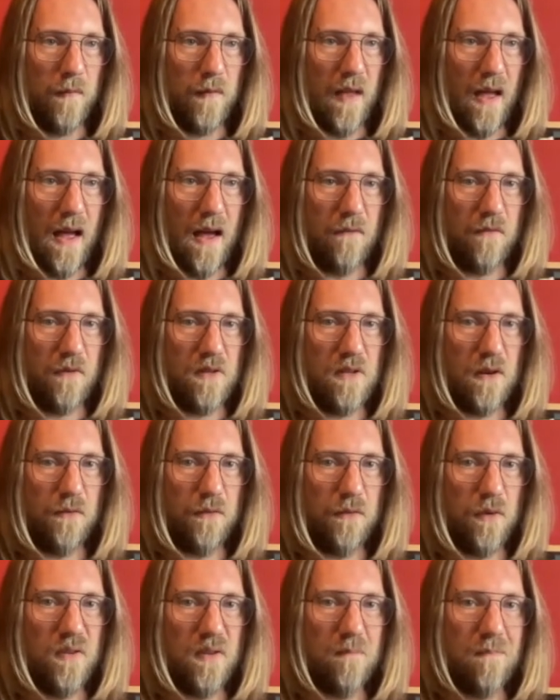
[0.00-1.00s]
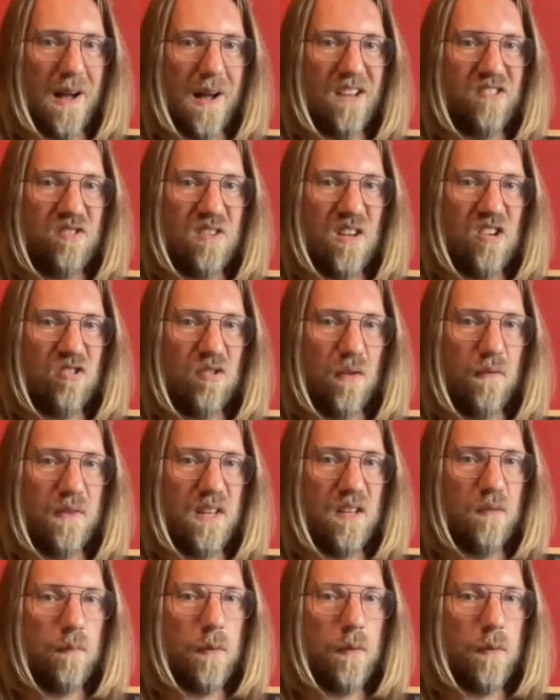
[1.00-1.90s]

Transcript: have a different imagination of this,